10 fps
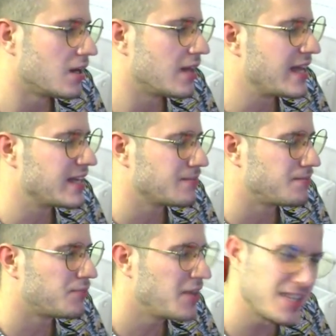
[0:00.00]
like
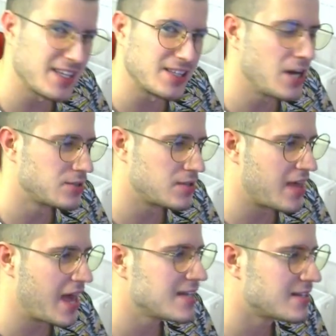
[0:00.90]
pretty close to
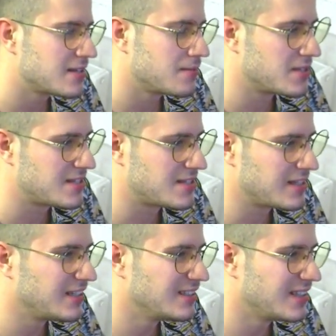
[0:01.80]
that, but
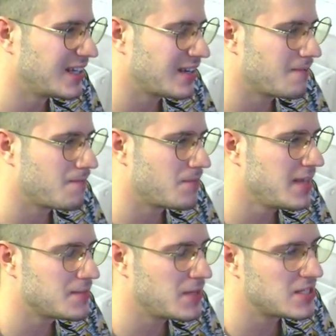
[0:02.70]
still like
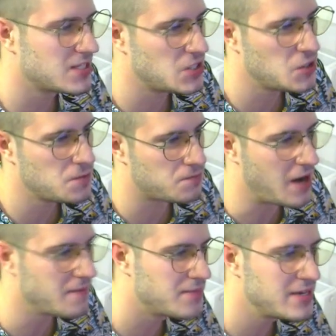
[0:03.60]
it's a bit too
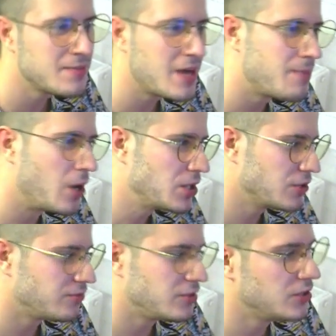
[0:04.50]
pumpy in my point
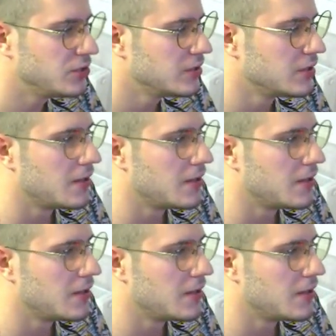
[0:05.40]
of view.